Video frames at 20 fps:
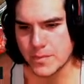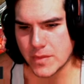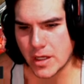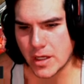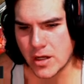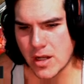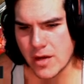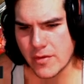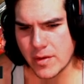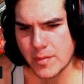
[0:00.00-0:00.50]
I
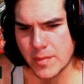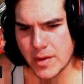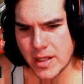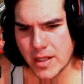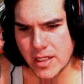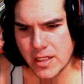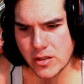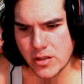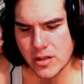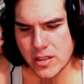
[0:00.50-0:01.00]
don't have
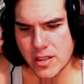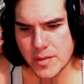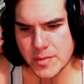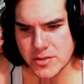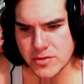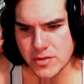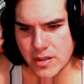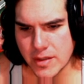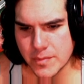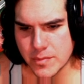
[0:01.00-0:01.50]
any neon helmets,
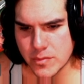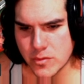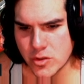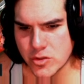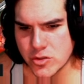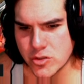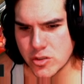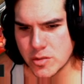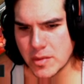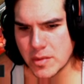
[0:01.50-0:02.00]
right? You
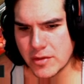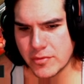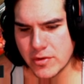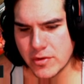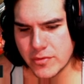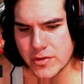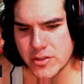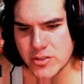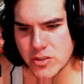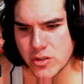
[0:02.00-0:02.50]
two might feel
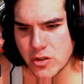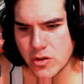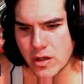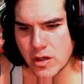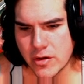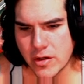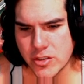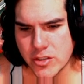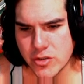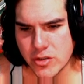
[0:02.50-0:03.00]
free to go
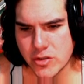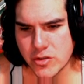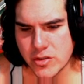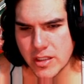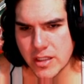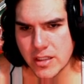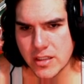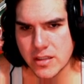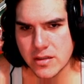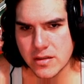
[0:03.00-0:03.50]
out and enjoy your
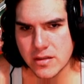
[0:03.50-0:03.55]
date.